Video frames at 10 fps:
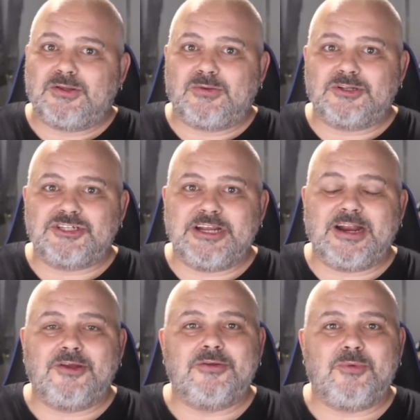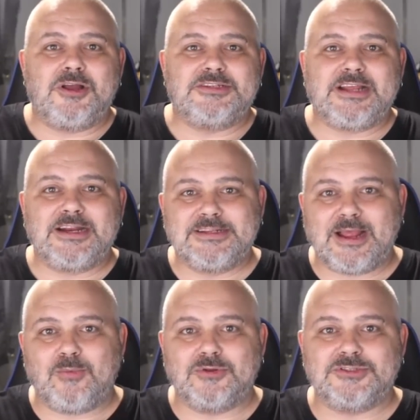What a shitload of word salad
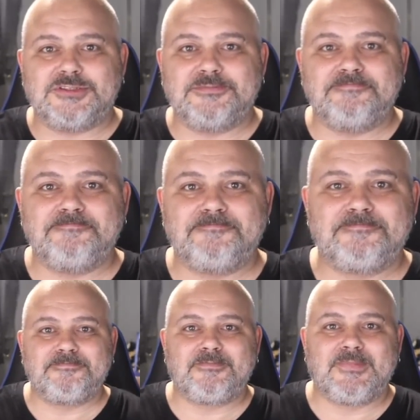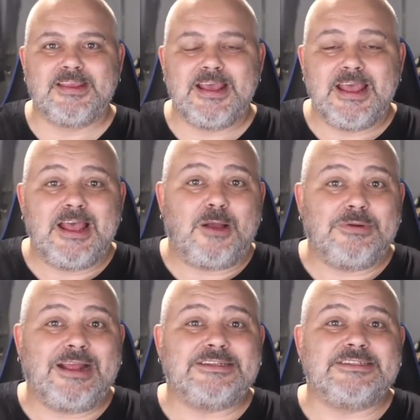that was. I'm
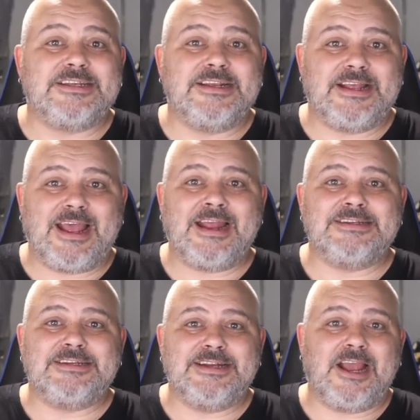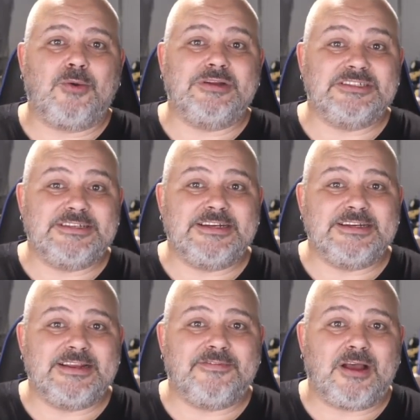glad to see that Anthony Owens
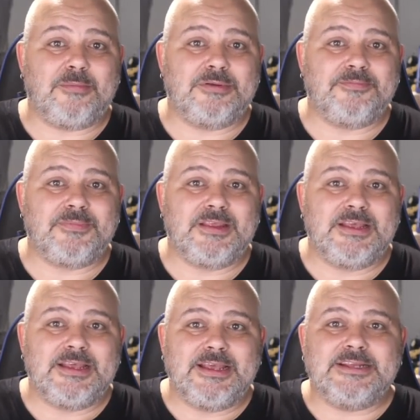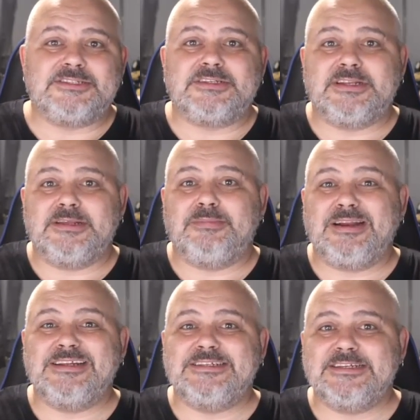didn't give up. It's the
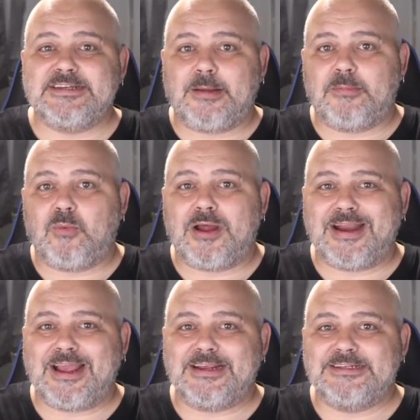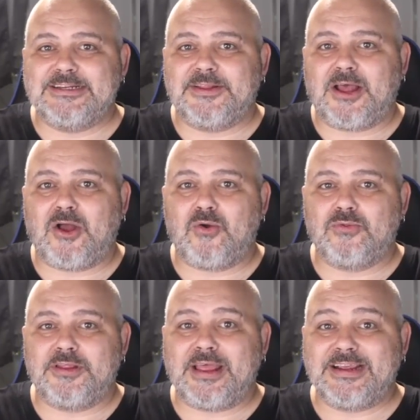police's number one ace in the
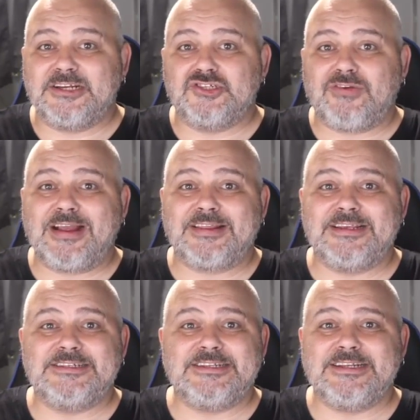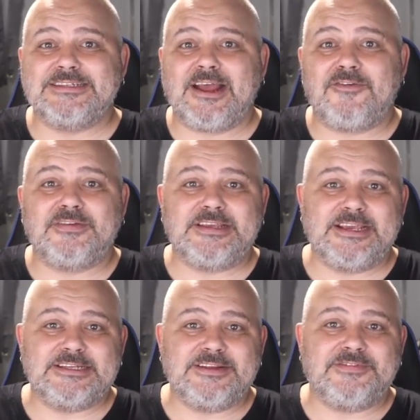hole that they can drag these things out for
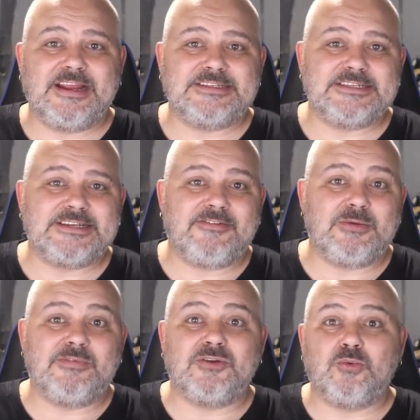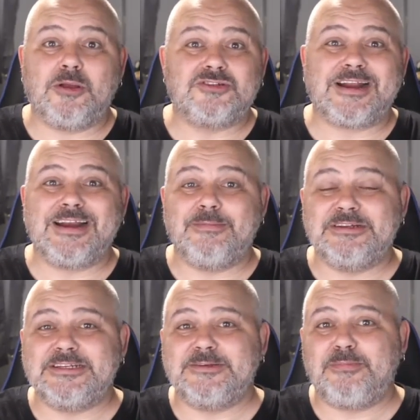years if necessary with an almost
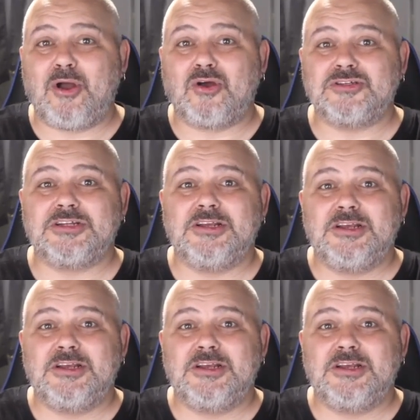unlimited pot